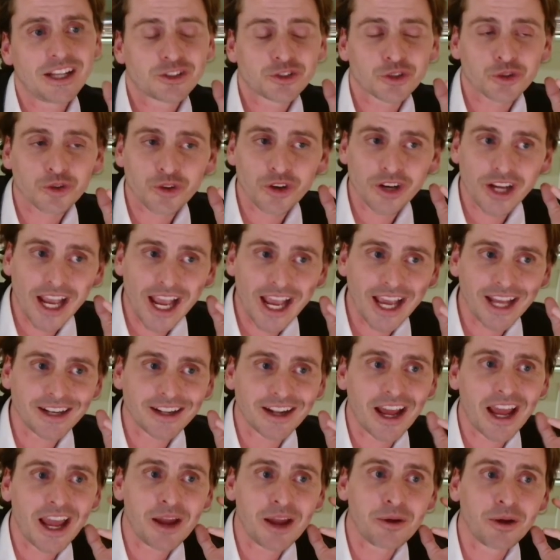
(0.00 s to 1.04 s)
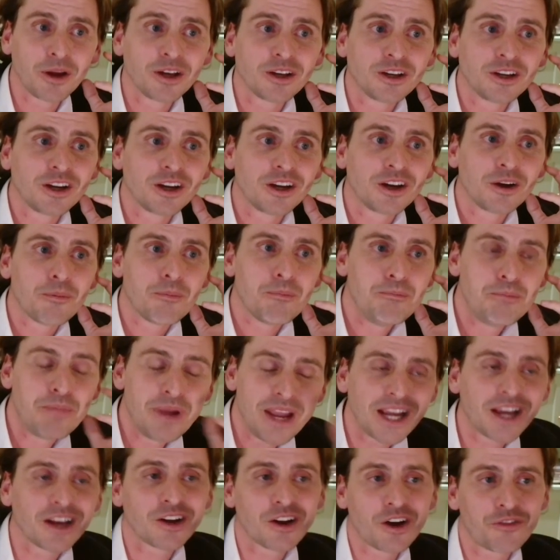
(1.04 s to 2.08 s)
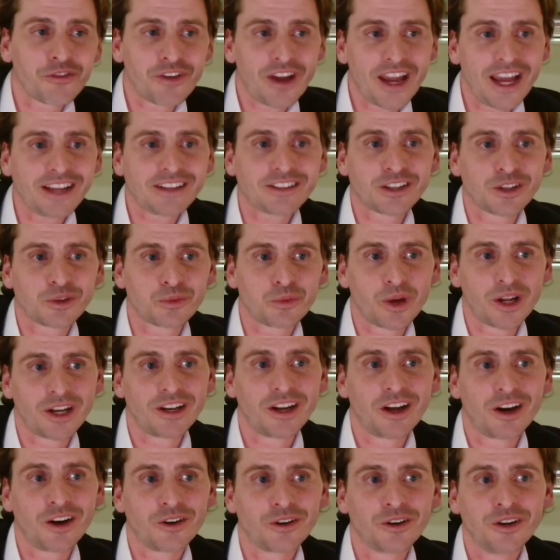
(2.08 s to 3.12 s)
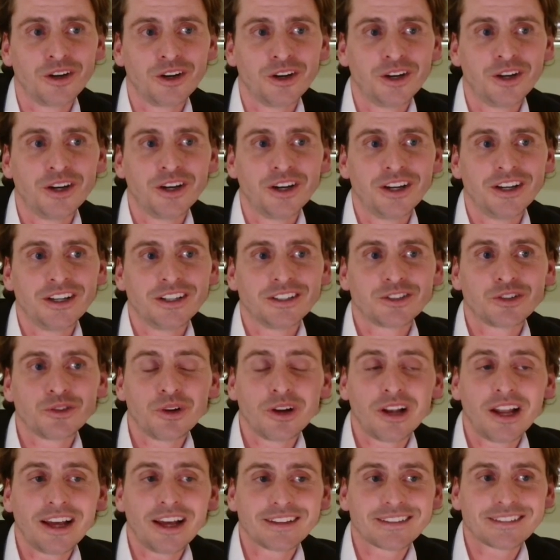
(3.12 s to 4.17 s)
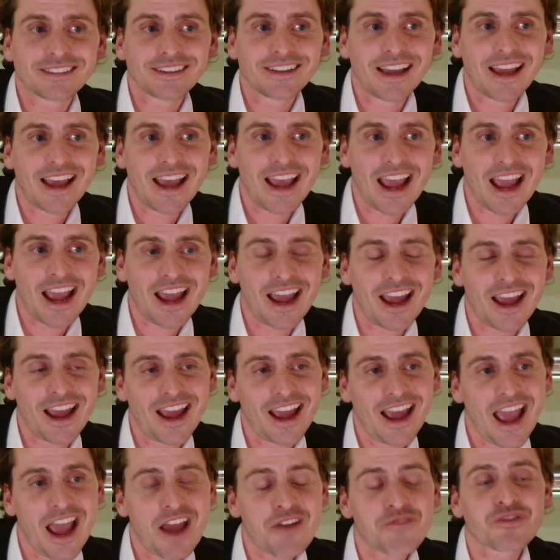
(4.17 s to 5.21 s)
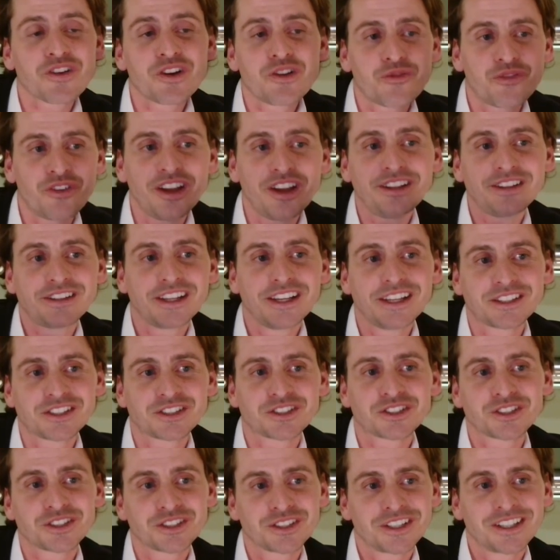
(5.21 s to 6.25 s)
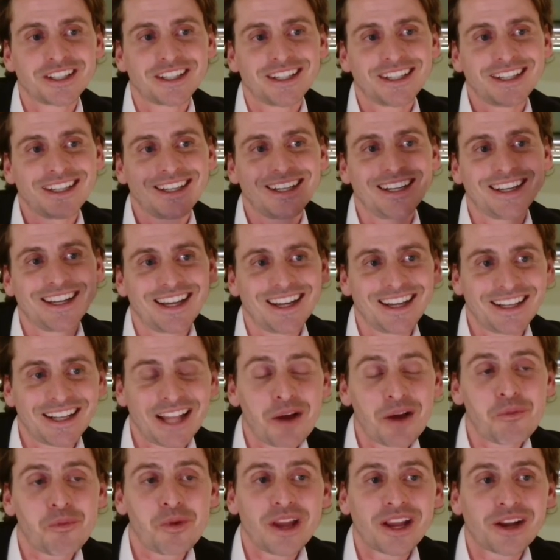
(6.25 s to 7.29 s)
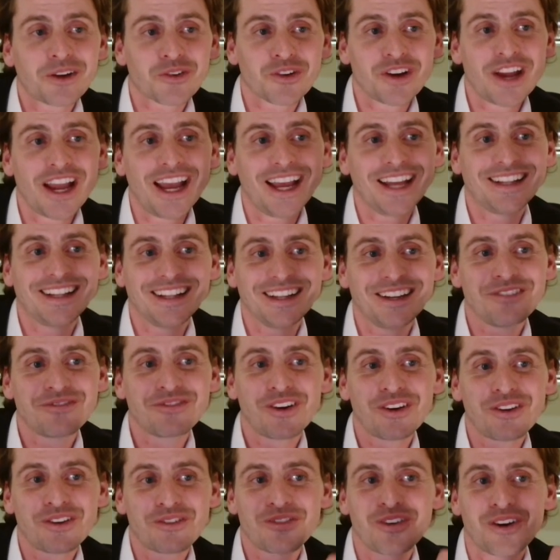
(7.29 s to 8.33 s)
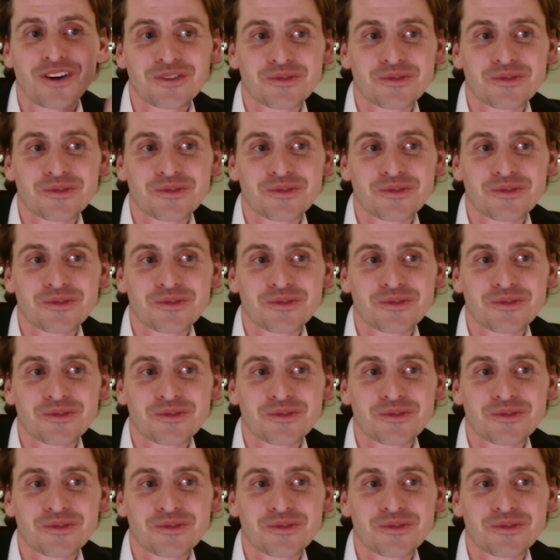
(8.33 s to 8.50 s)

And to create a big enough exit window to let every vintage and then we create in the fund of